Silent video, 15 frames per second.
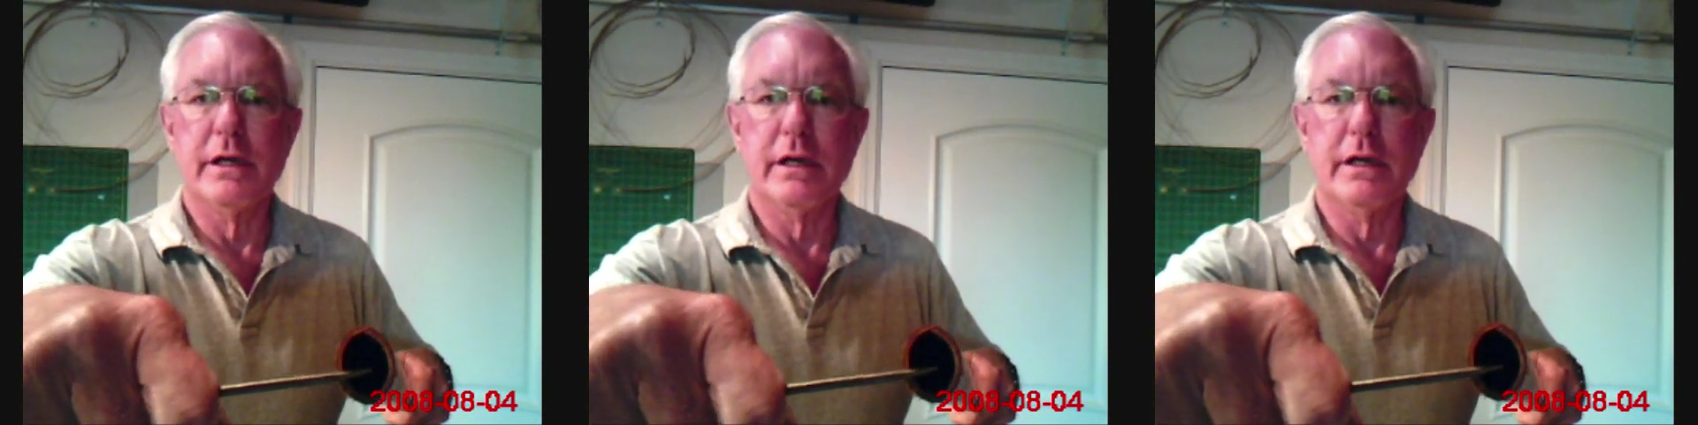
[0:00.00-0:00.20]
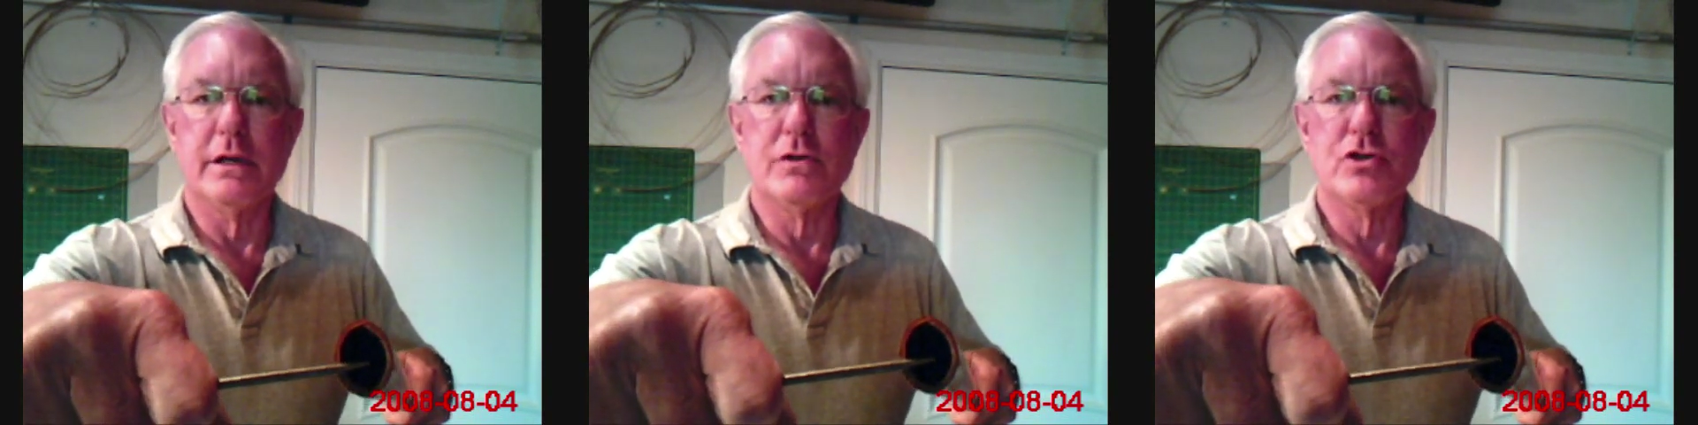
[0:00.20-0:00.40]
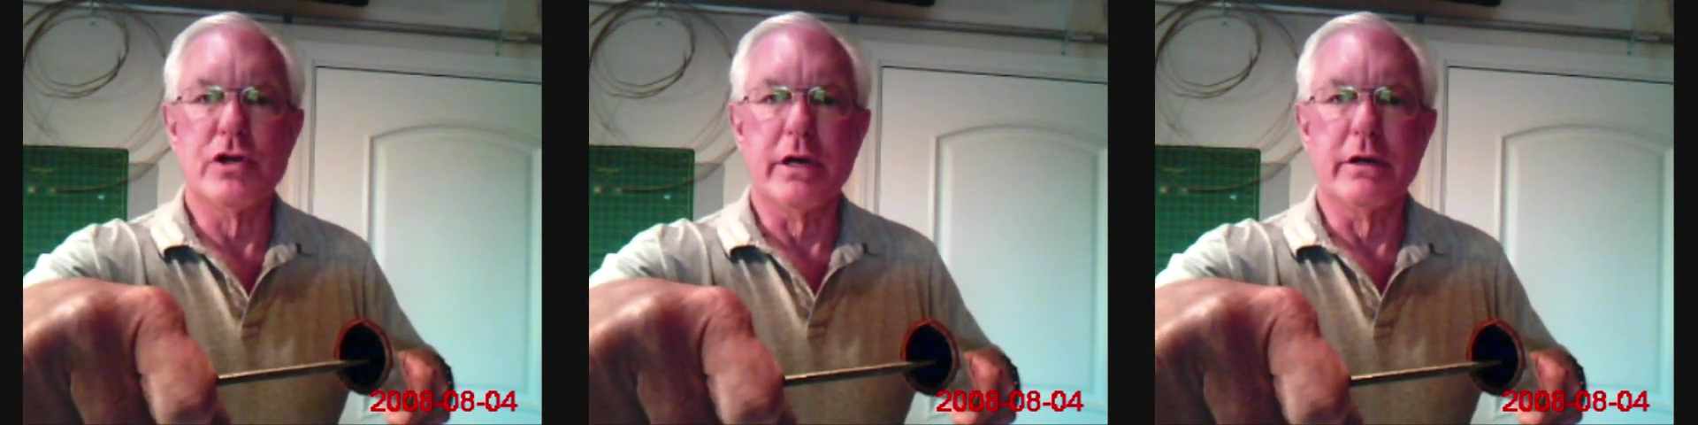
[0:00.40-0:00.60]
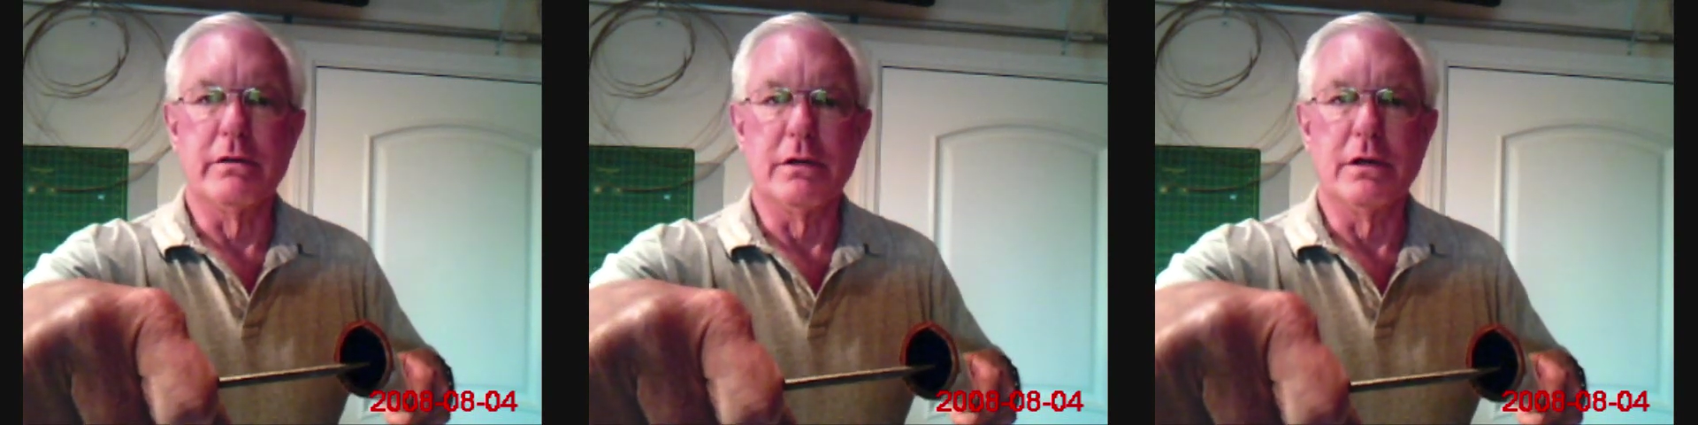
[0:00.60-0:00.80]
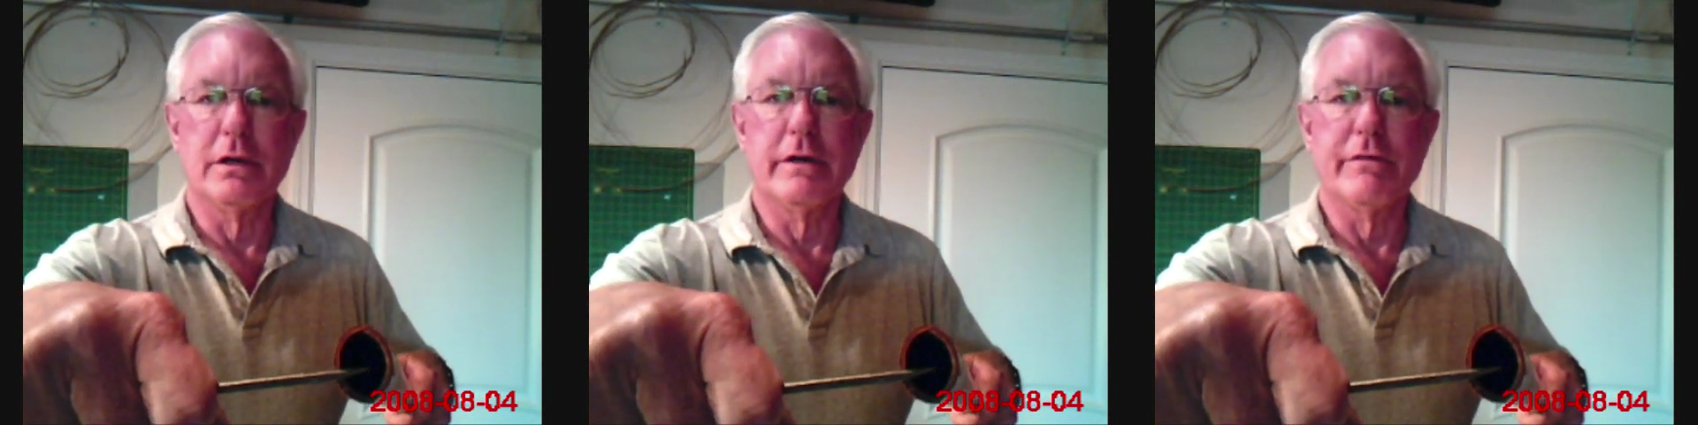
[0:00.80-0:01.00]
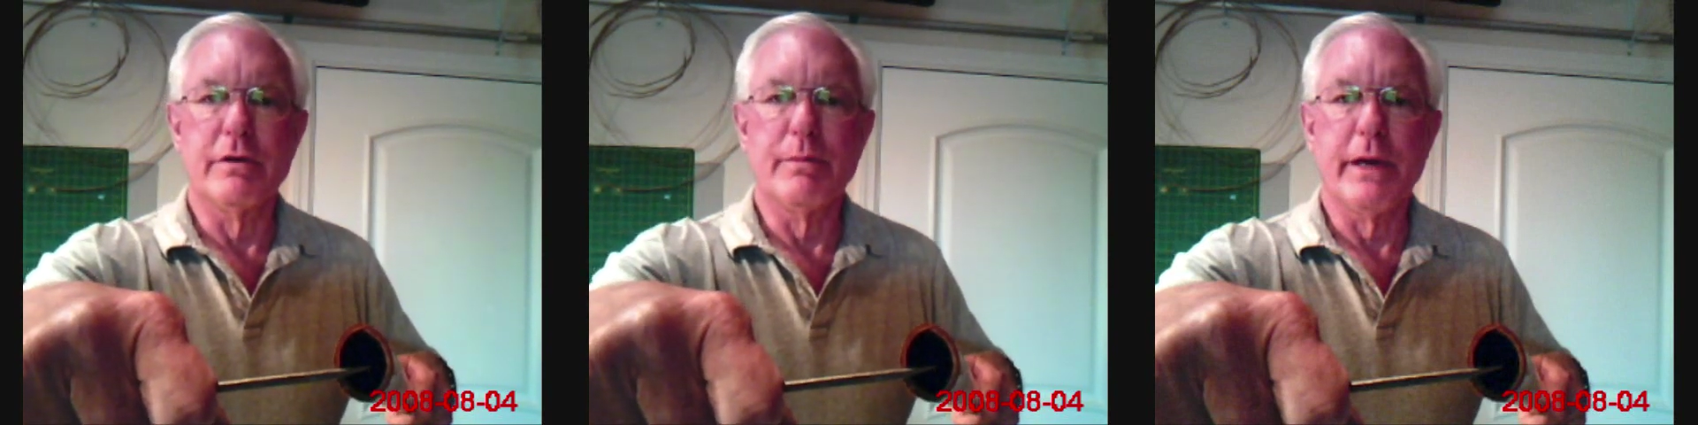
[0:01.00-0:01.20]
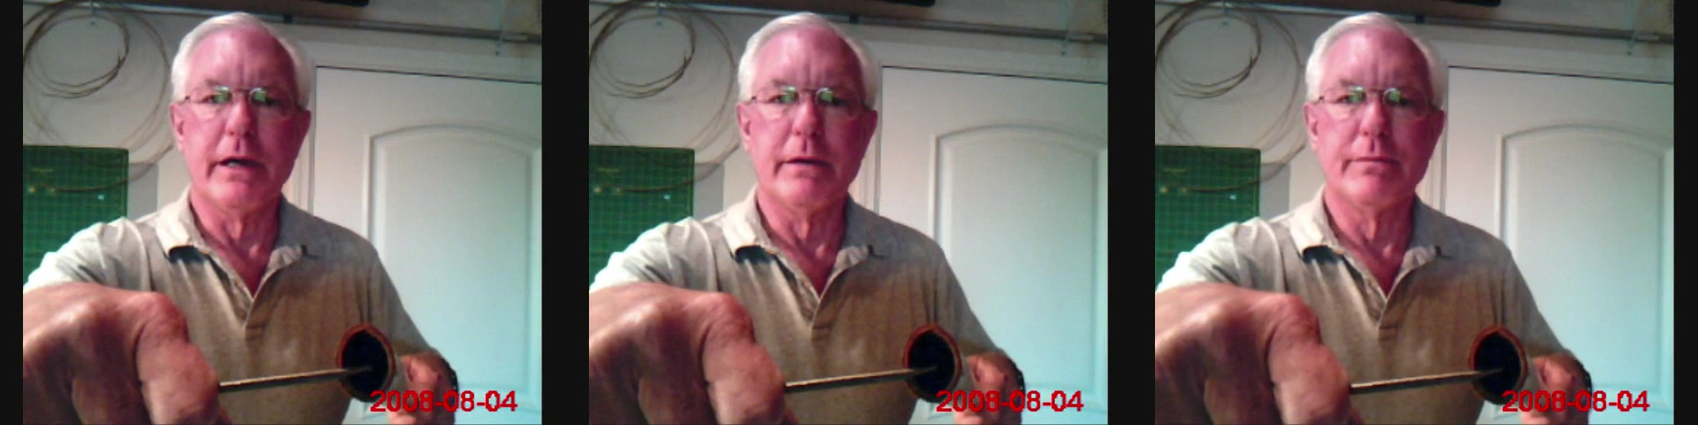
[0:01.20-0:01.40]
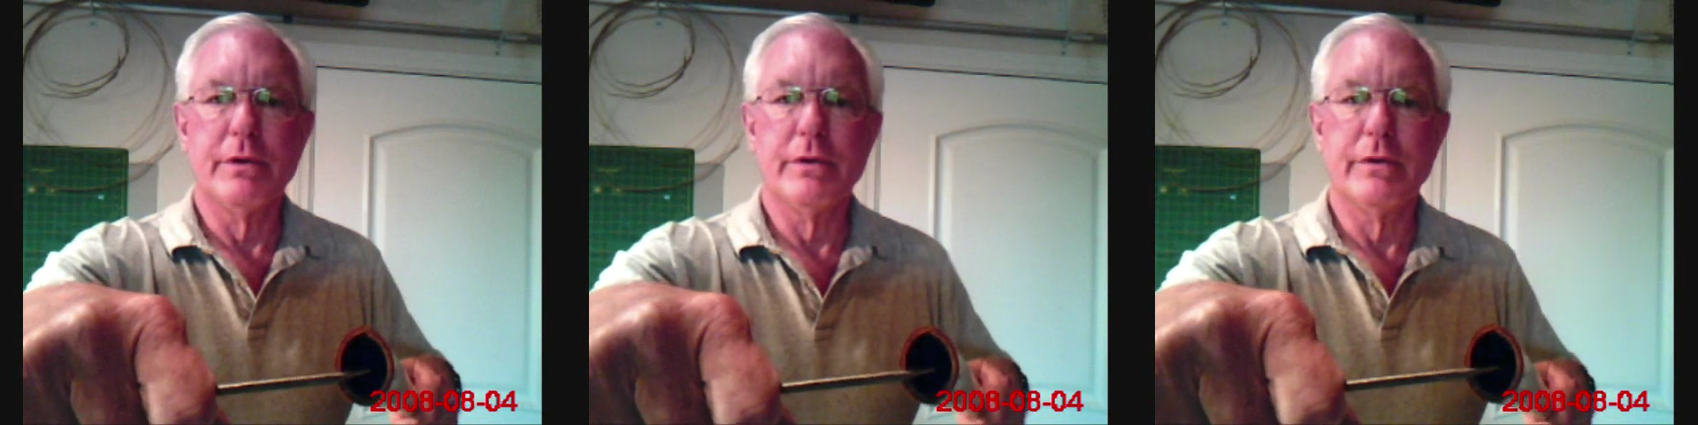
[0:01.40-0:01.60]
in general of the
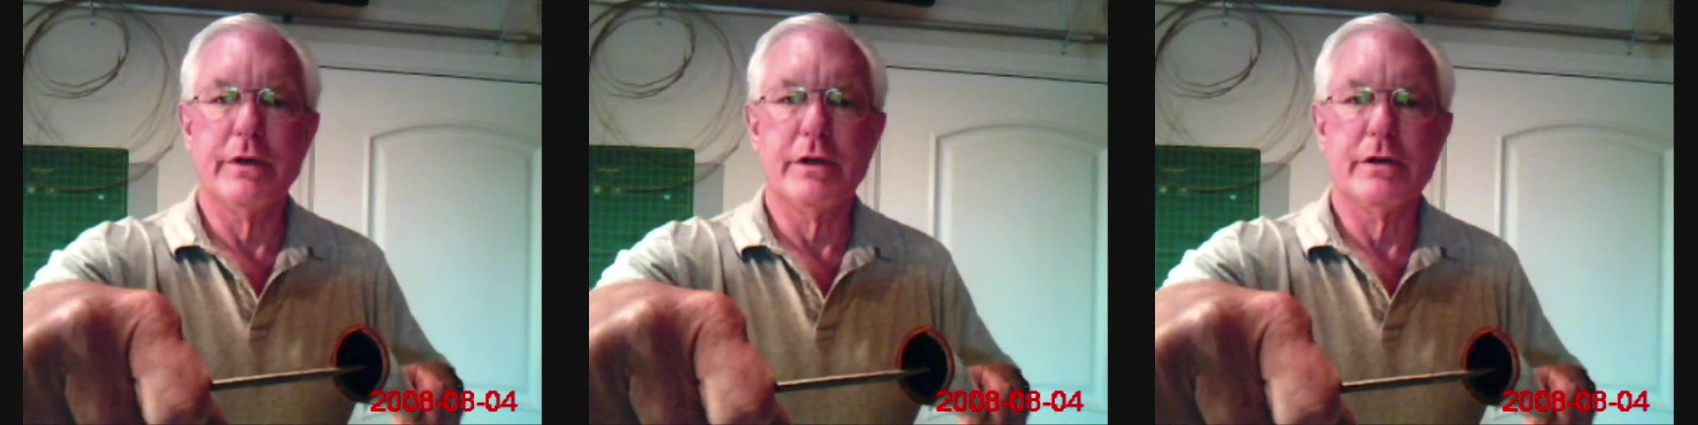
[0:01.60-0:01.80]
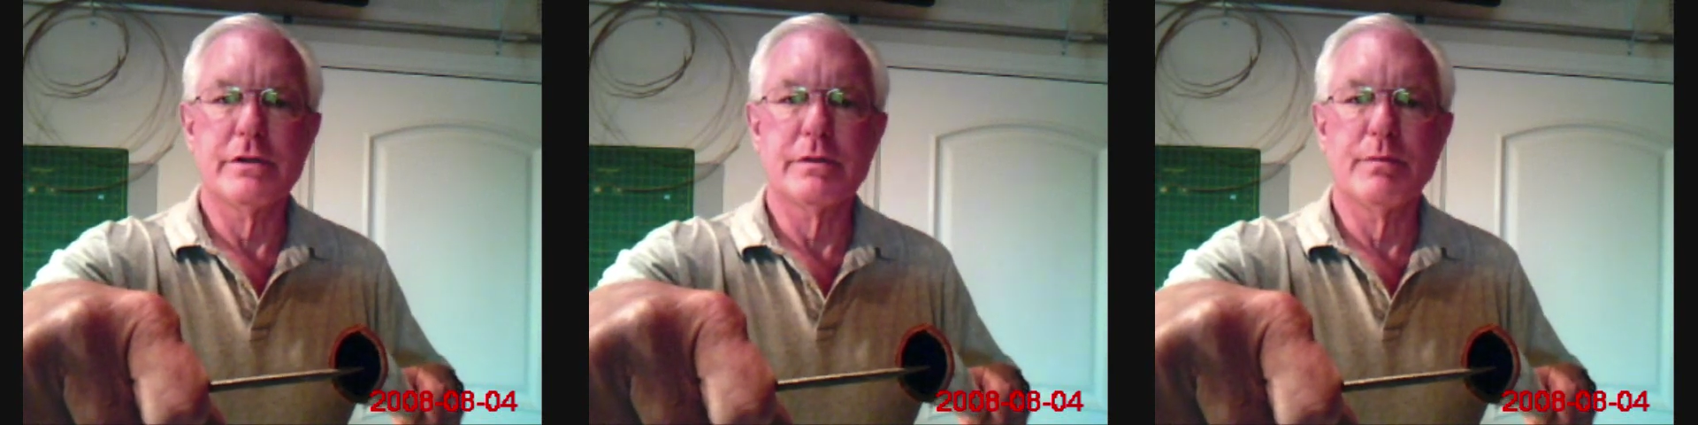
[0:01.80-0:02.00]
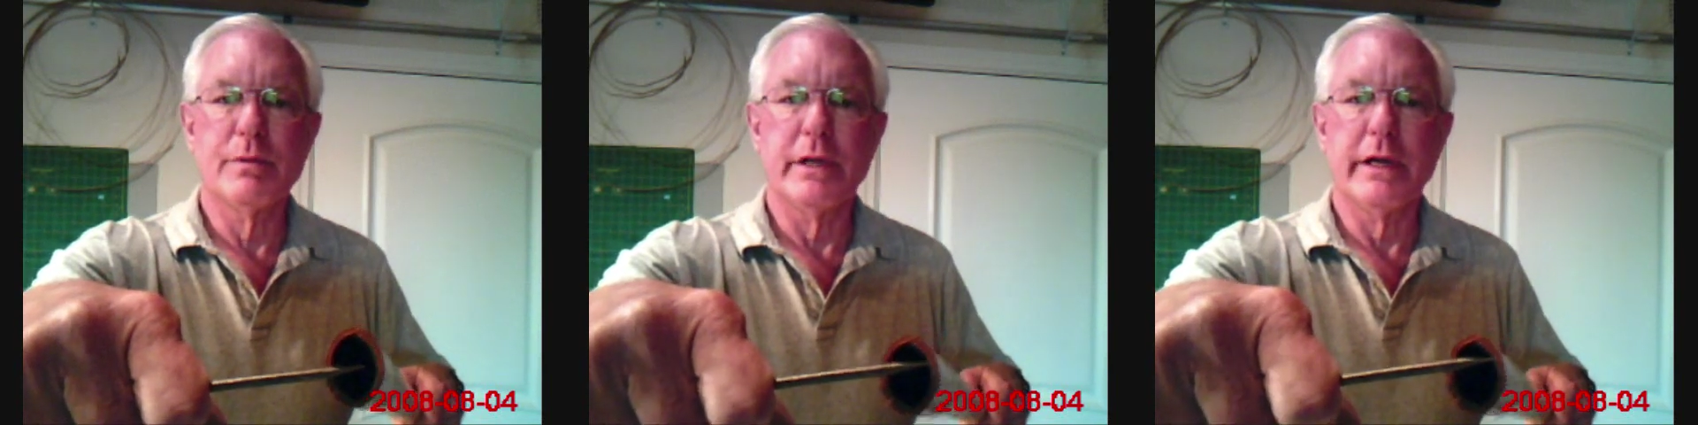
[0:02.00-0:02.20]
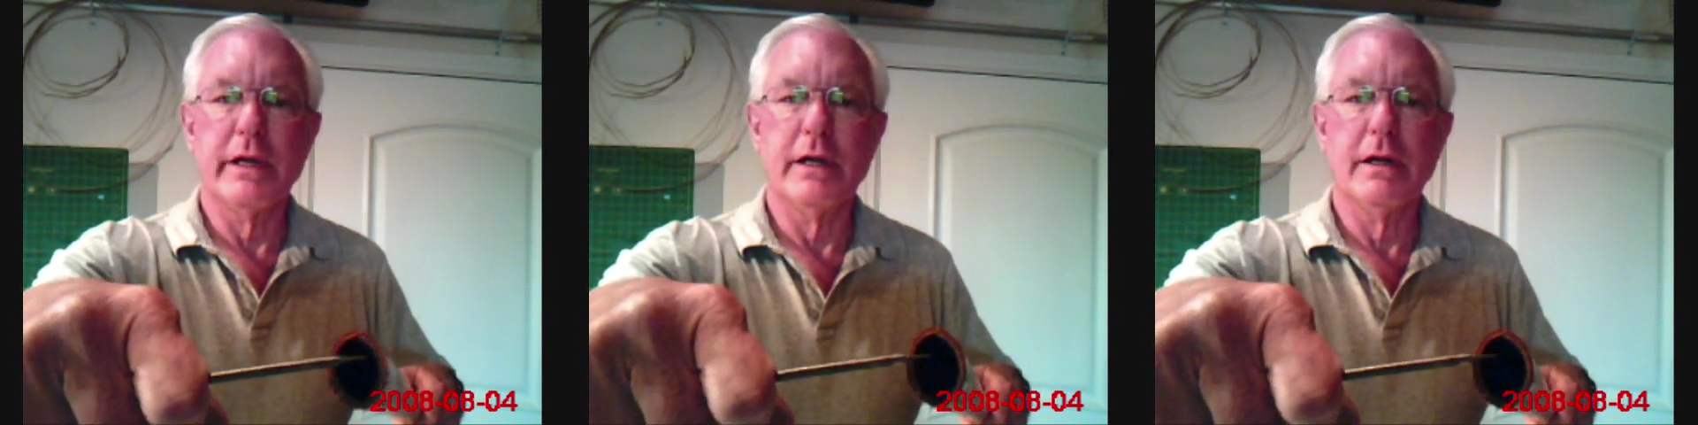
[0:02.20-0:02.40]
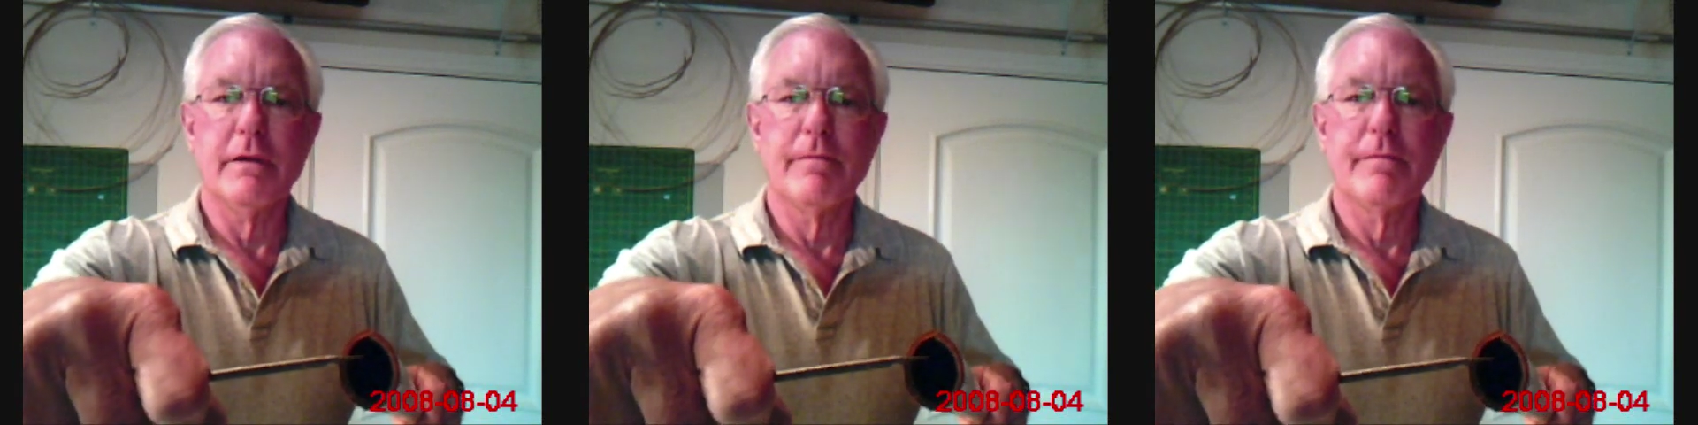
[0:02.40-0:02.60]
bamboo that you're splitting.